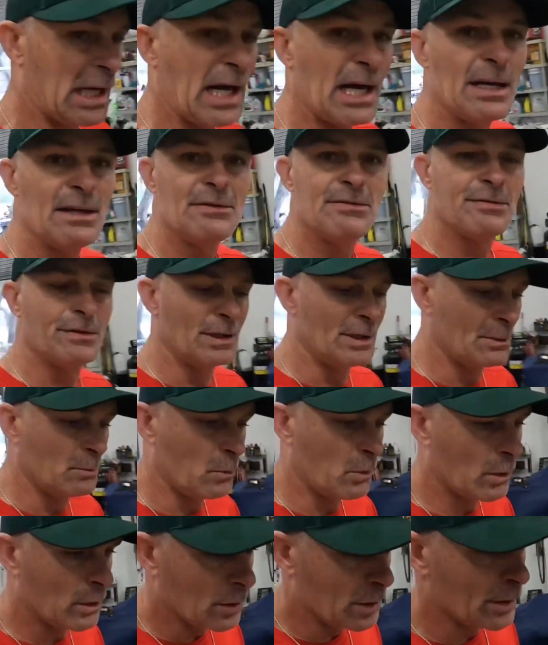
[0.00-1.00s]
life and
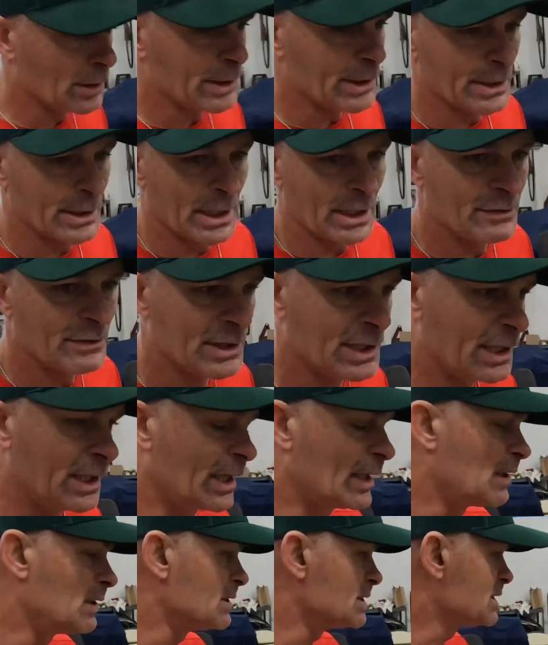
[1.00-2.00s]
work and everything
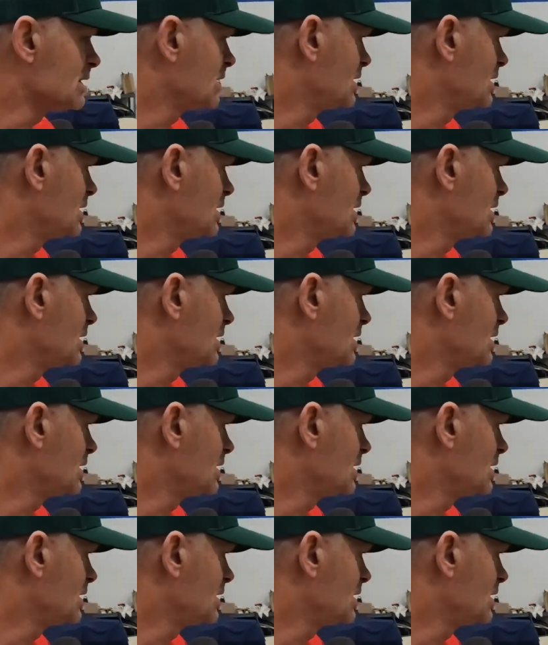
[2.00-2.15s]
else,